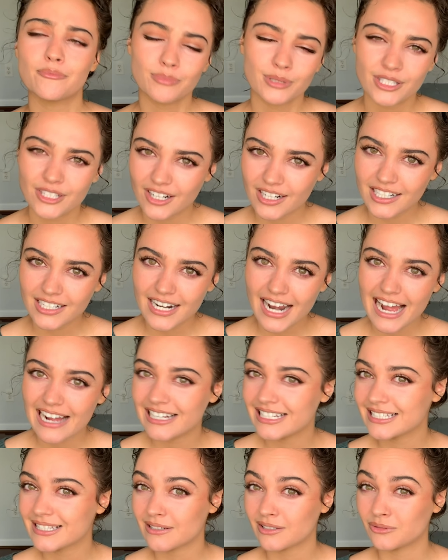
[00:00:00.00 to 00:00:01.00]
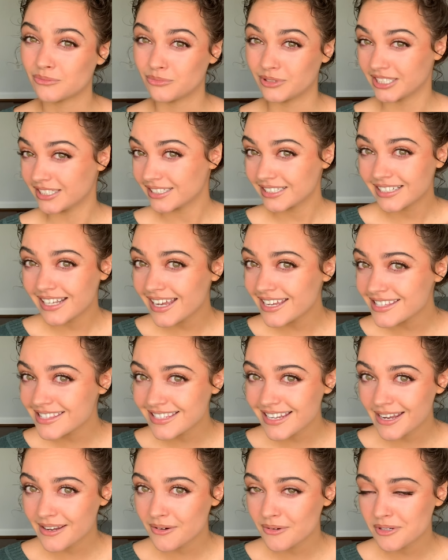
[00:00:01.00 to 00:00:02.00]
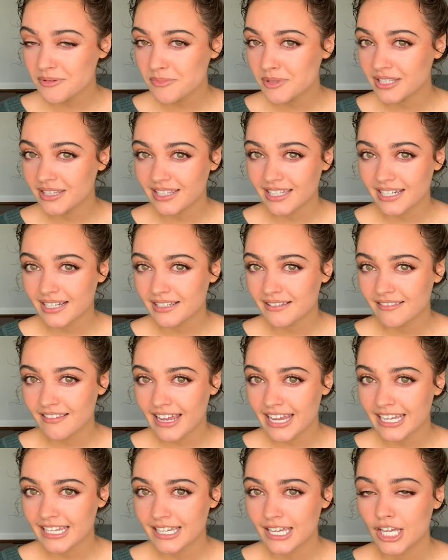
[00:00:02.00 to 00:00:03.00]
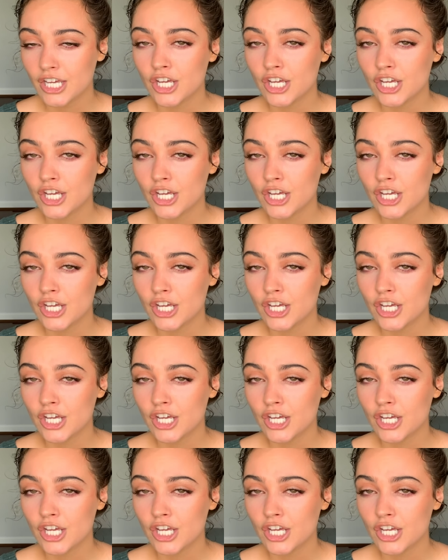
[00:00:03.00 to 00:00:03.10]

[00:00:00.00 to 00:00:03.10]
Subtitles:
Pure has a really nice night ointment that I like.